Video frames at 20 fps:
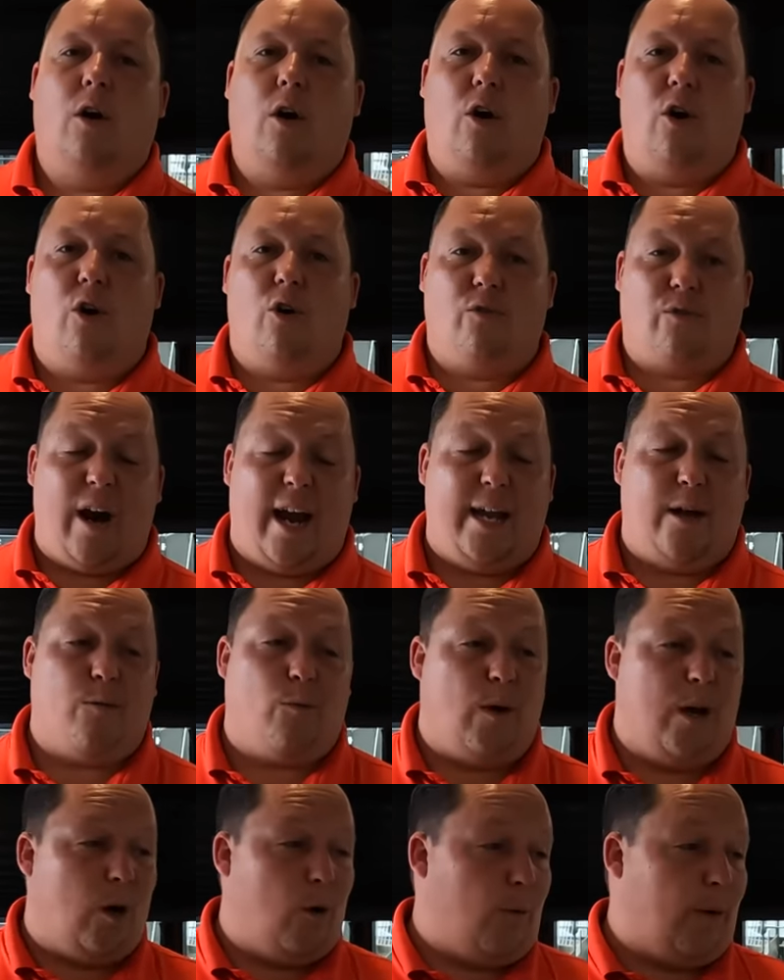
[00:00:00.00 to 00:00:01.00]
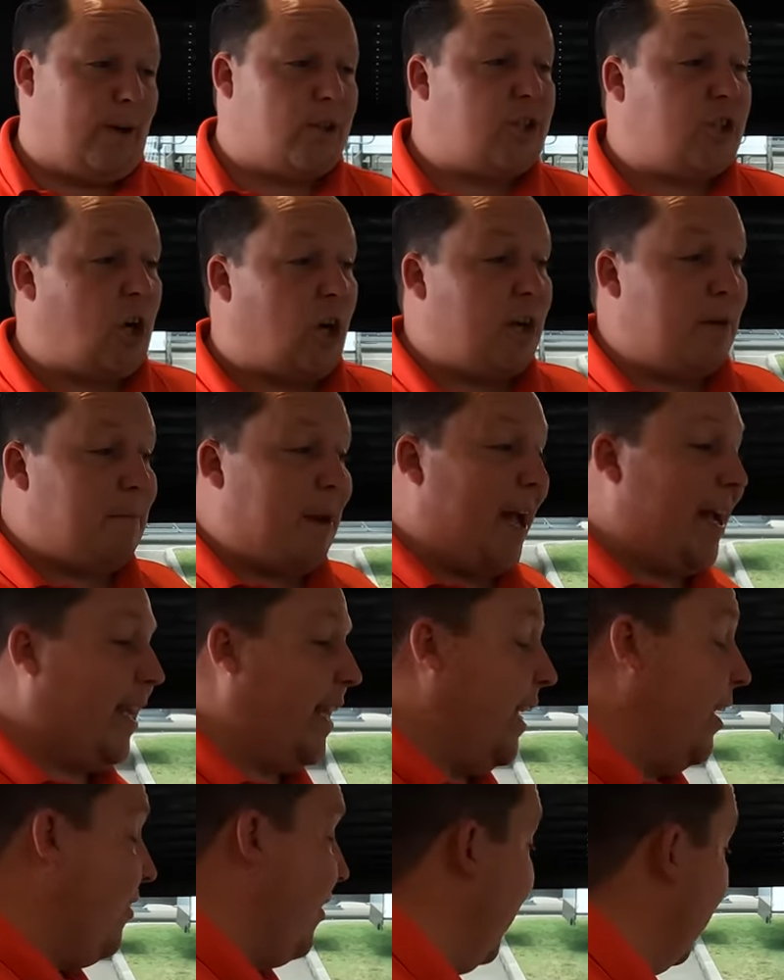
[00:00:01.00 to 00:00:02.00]
All right, well, we're starting back
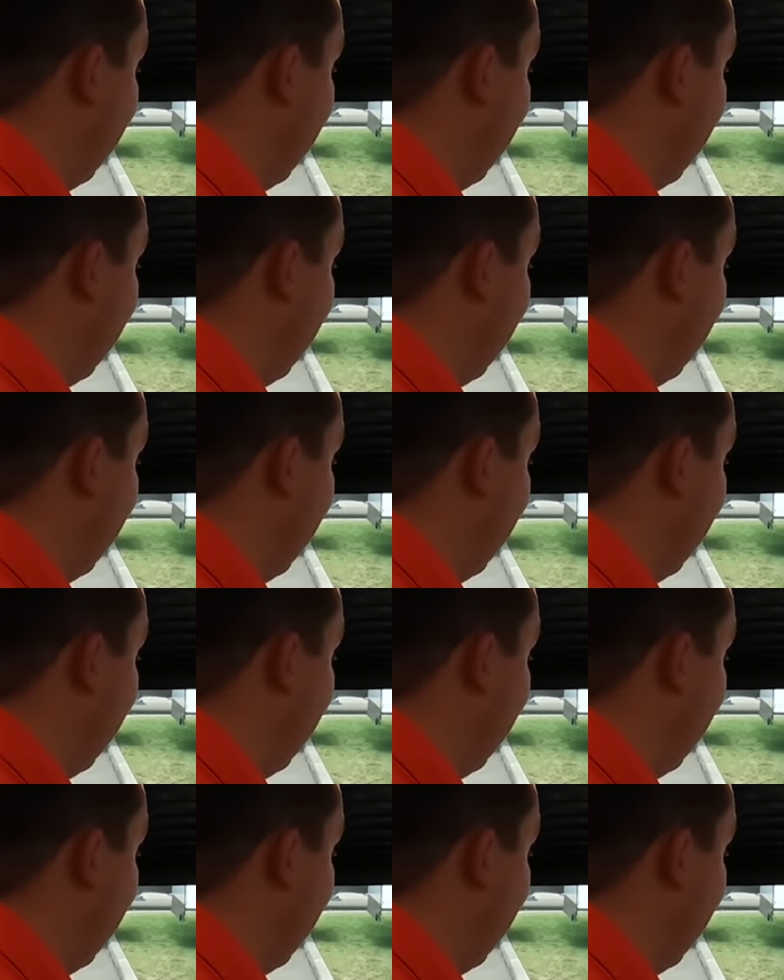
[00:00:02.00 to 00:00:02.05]
here